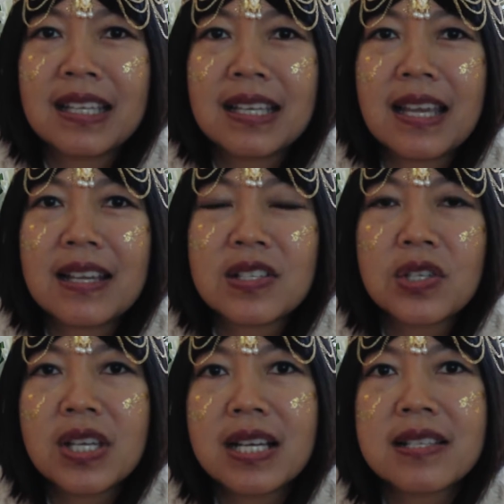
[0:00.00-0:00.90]
Okay, so
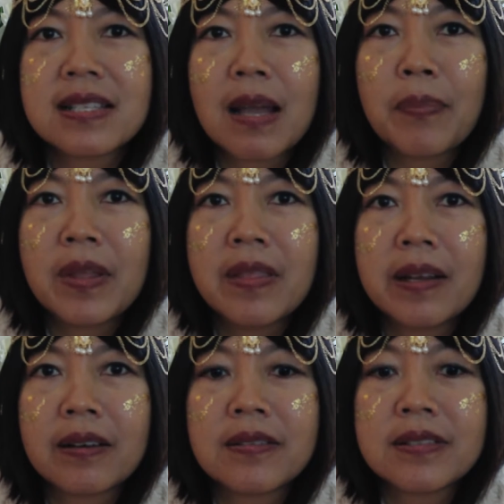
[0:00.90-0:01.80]
you got to step in
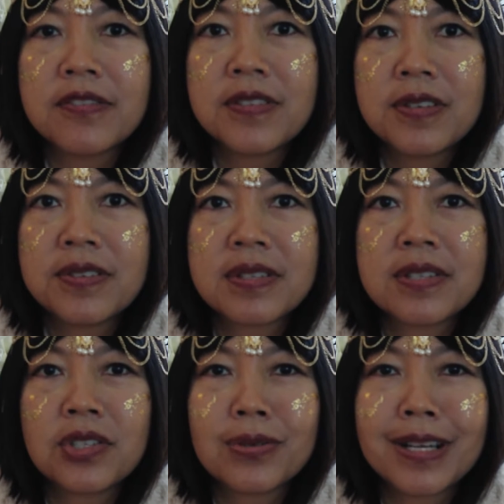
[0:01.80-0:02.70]
there and diffuse the
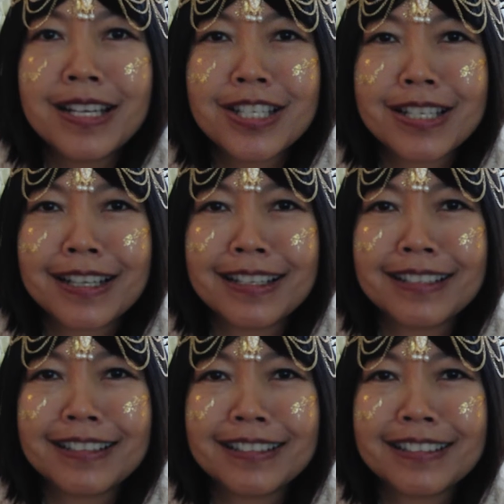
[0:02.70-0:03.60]
situation,
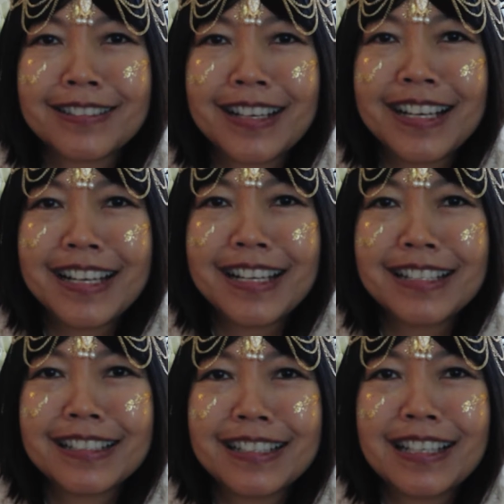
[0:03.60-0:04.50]
right?
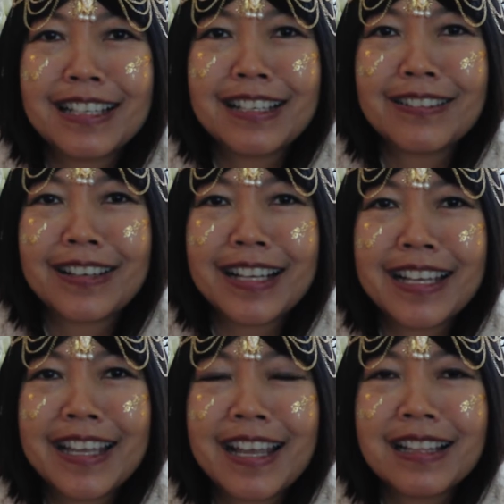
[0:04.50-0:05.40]
Right?
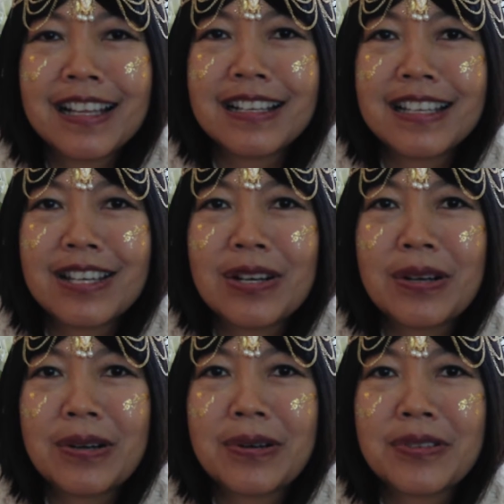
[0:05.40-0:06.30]
Can't let
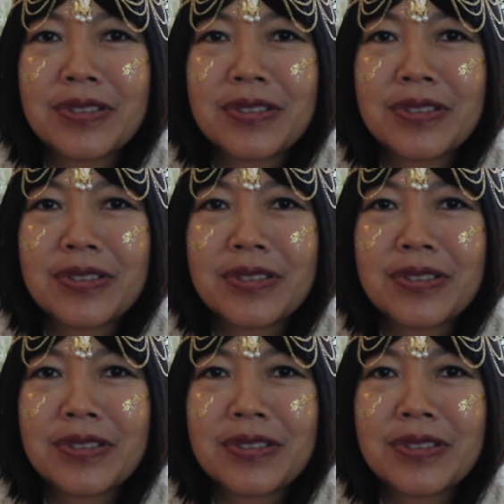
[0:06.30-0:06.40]
ego